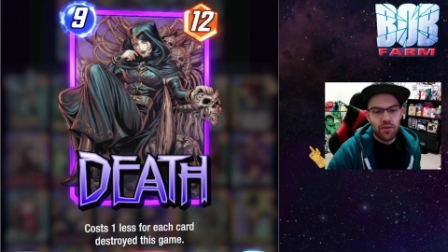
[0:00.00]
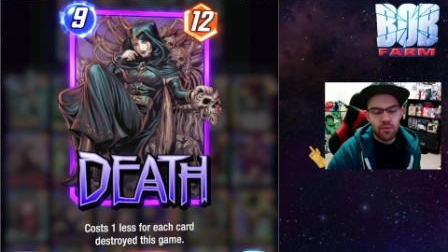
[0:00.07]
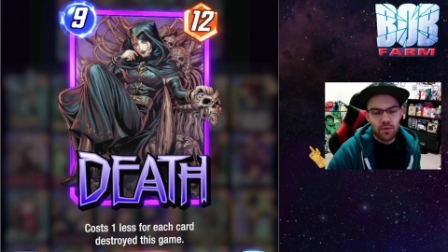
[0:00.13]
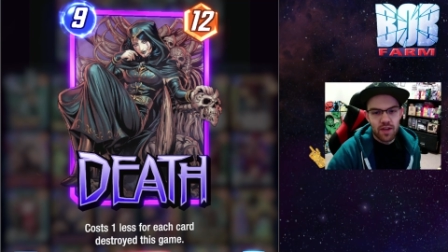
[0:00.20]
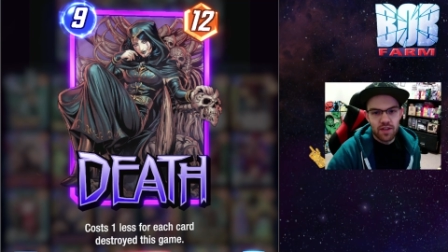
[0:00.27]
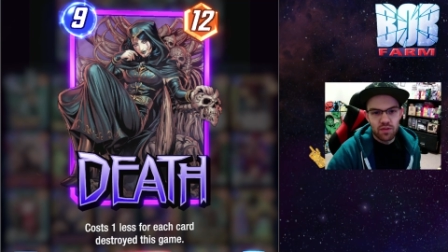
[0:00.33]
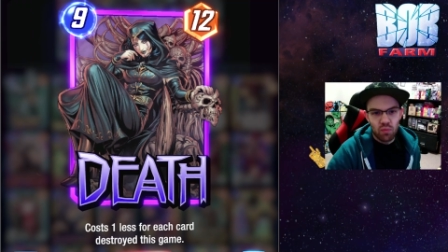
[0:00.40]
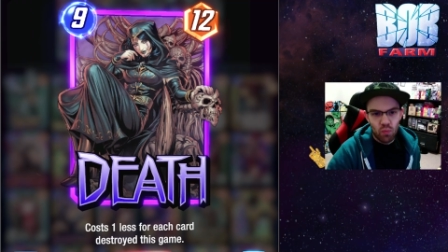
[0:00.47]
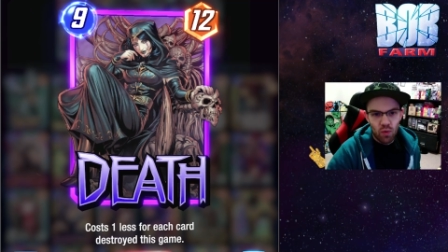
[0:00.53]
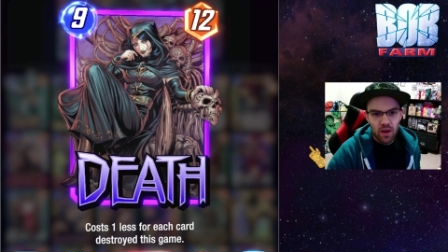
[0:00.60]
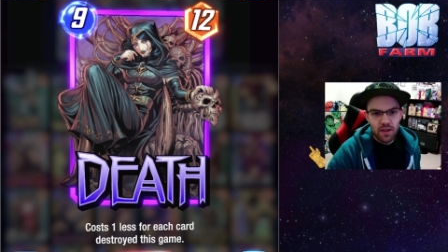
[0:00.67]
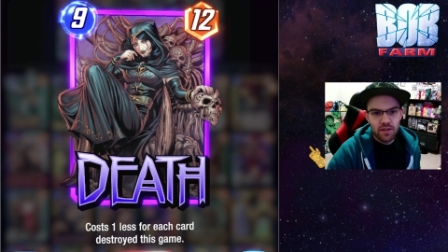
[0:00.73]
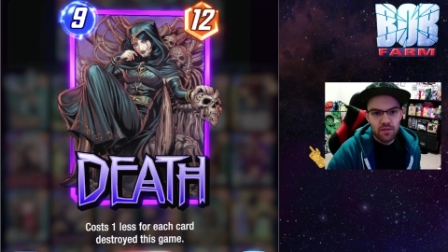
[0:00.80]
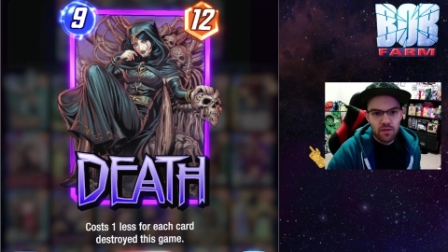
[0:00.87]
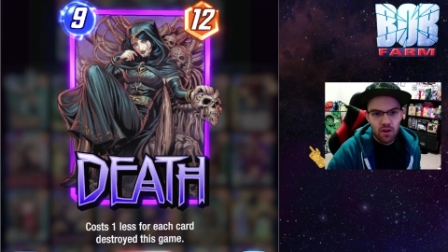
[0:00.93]
gets
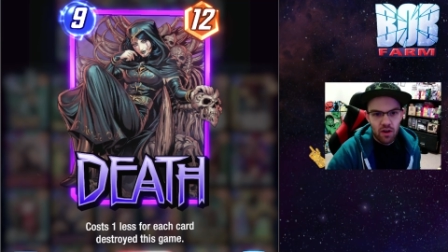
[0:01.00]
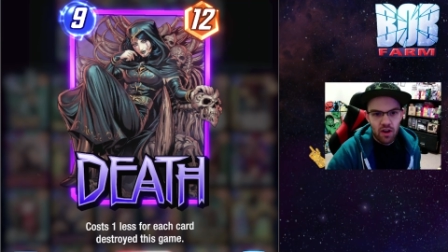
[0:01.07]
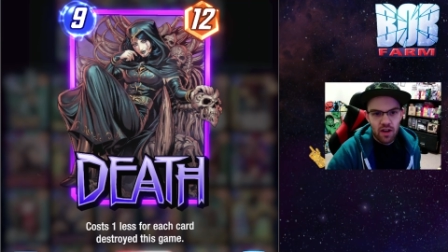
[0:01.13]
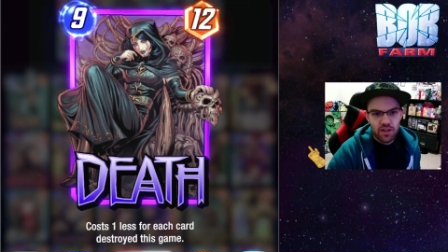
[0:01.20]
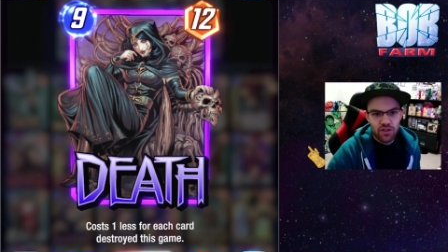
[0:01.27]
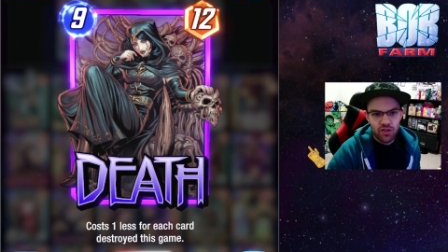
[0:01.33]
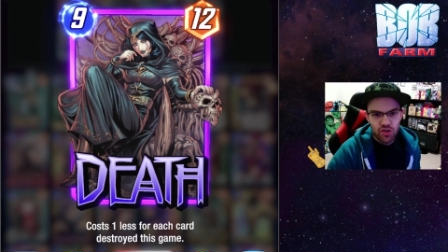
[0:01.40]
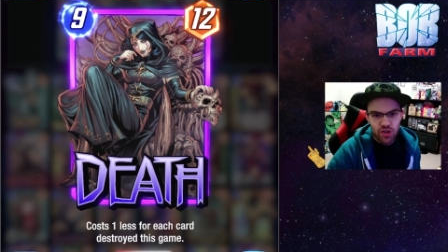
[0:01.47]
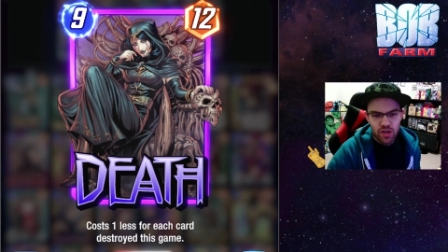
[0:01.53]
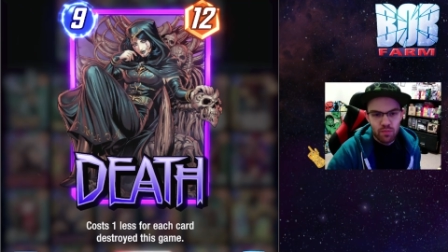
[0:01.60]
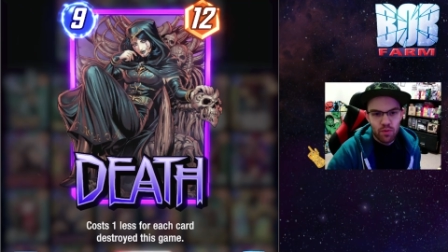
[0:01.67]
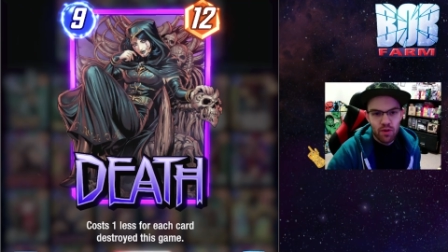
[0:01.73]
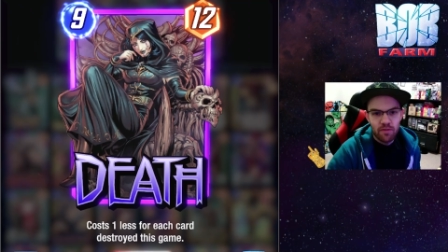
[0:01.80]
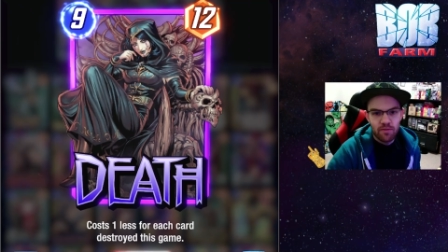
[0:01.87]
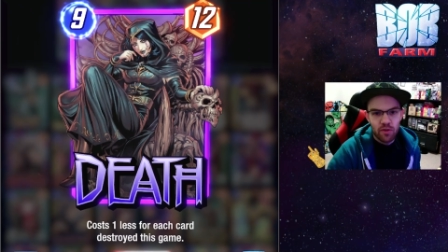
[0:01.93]
1 cost
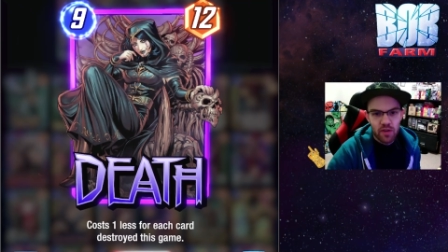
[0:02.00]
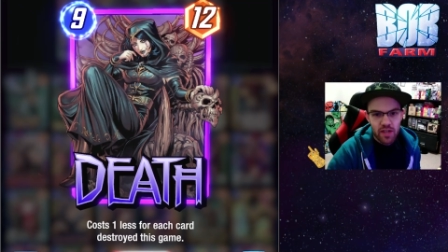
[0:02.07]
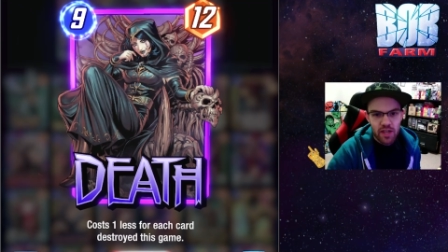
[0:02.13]
cheaper for